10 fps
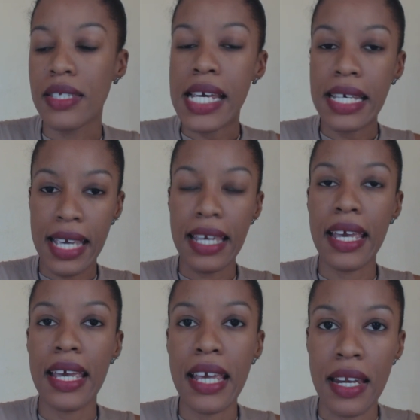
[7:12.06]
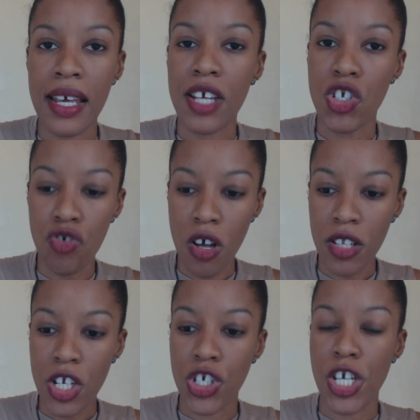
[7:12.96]
taking in
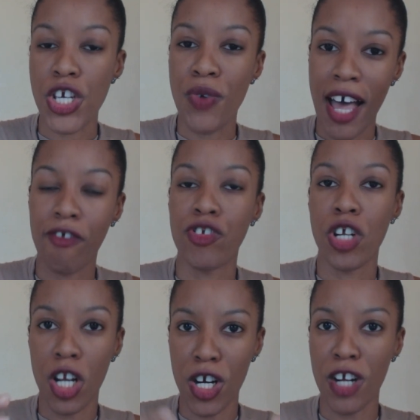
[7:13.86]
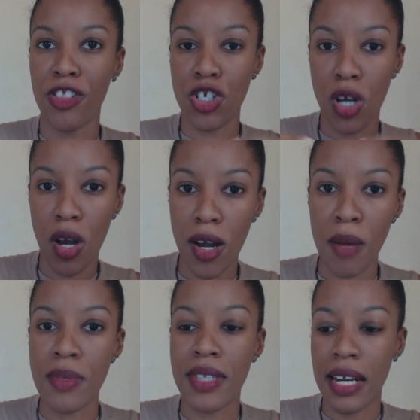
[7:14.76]
astrology, you have to learn the
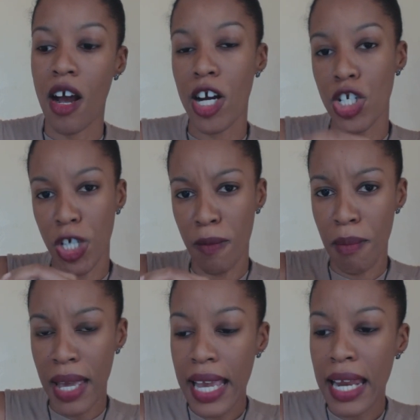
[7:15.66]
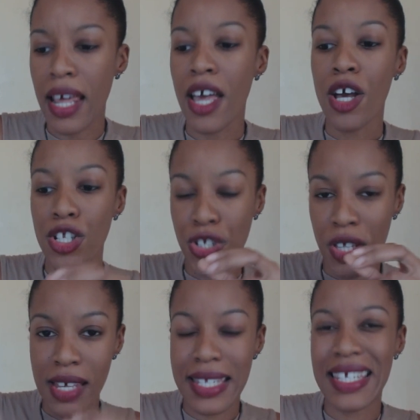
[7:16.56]
terms that are germane to
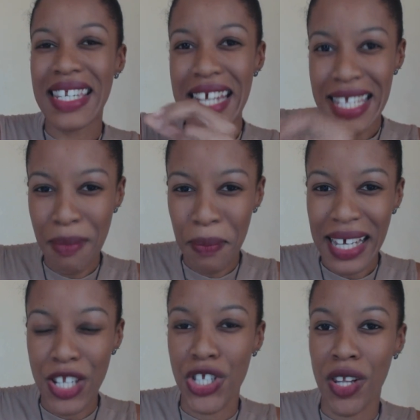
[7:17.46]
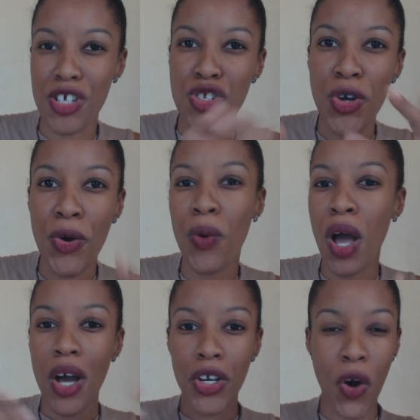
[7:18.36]
this discipline. So there's no
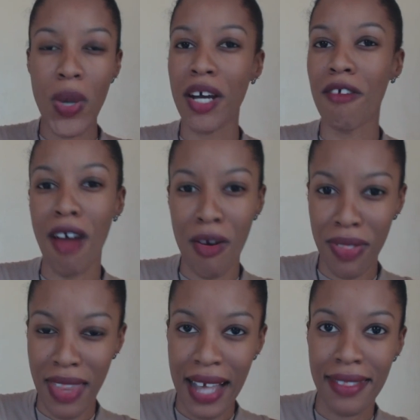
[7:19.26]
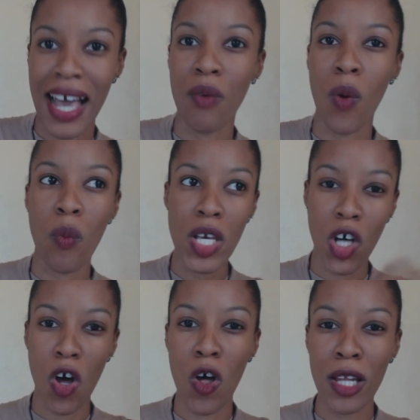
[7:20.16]
going around that. That what we
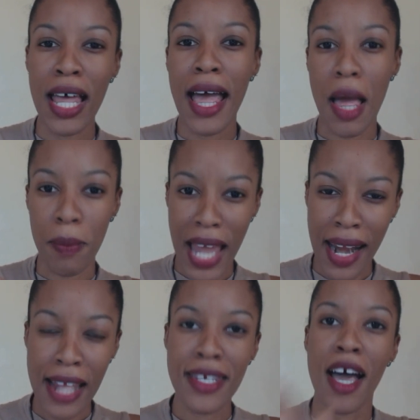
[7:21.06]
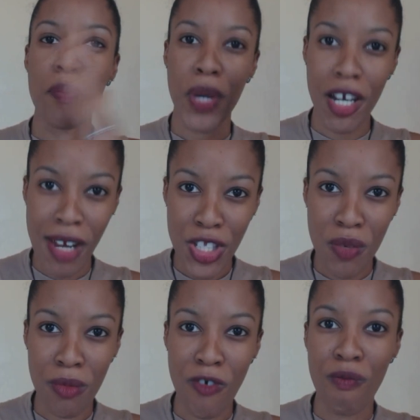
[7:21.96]
call a planet appearing
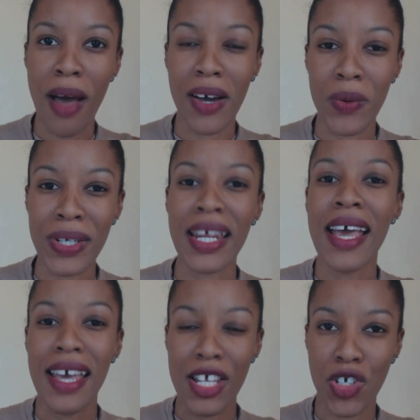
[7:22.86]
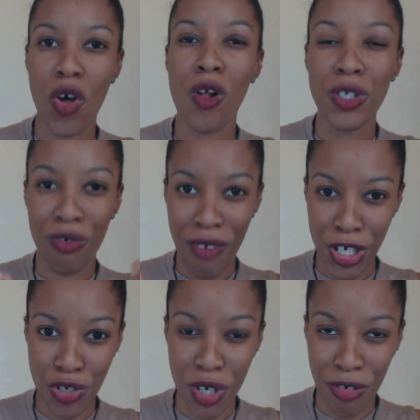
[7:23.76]
to move backward is called
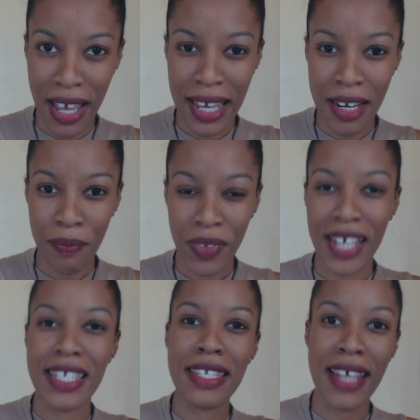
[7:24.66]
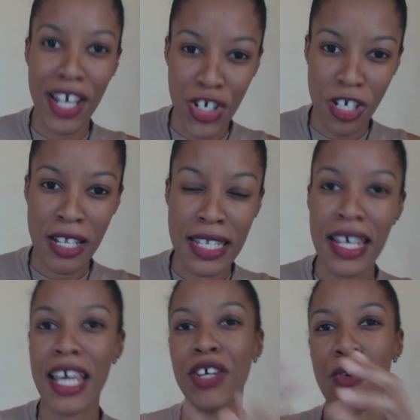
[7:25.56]
retrograde. It
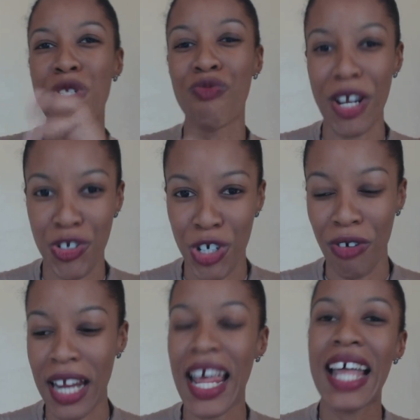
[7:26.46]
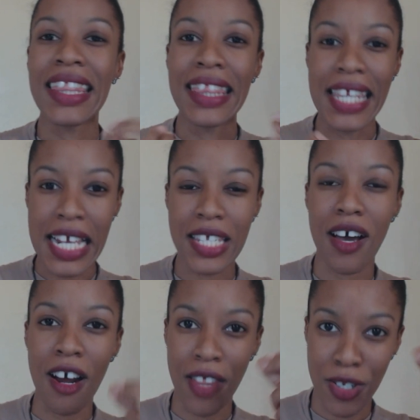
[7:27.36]
stations, it goes retrograde. These
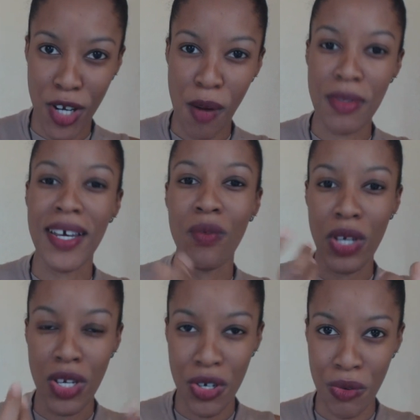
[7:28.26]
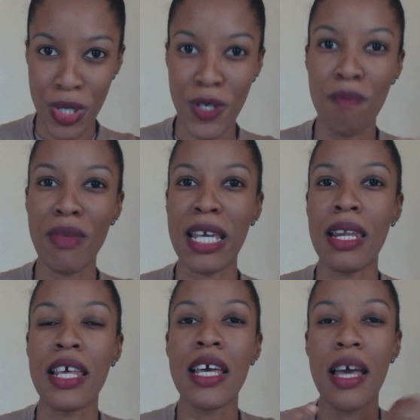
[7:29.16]
are the terms that we use to
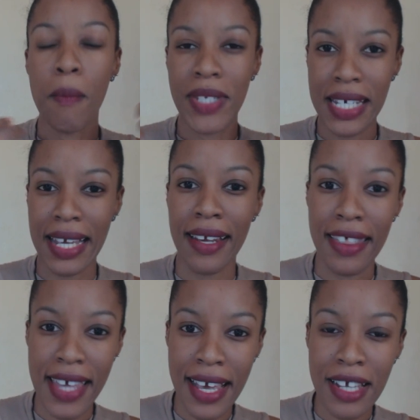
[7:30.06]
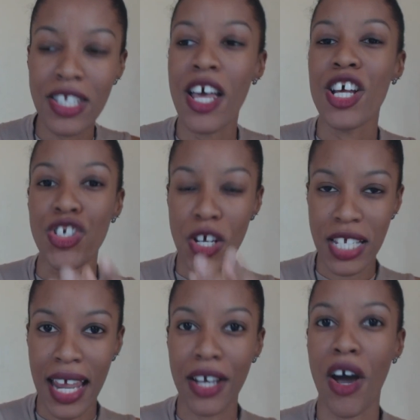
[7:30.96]
mean particular things,
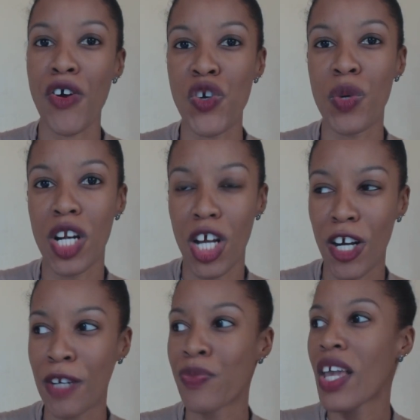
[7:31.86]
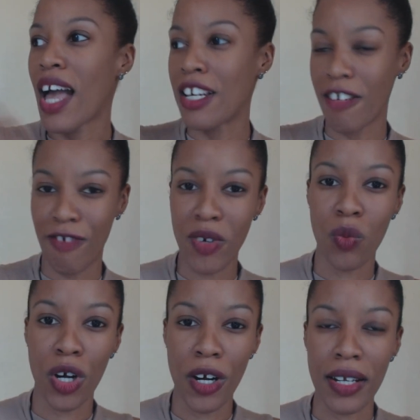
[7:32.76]
just like how you would learn a
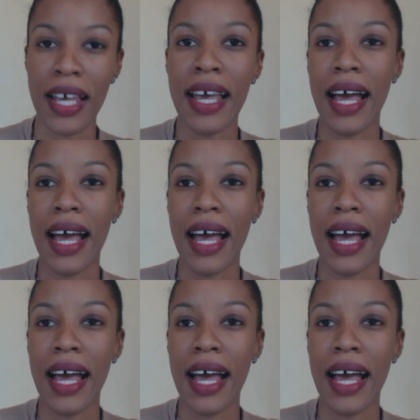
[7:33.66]
different word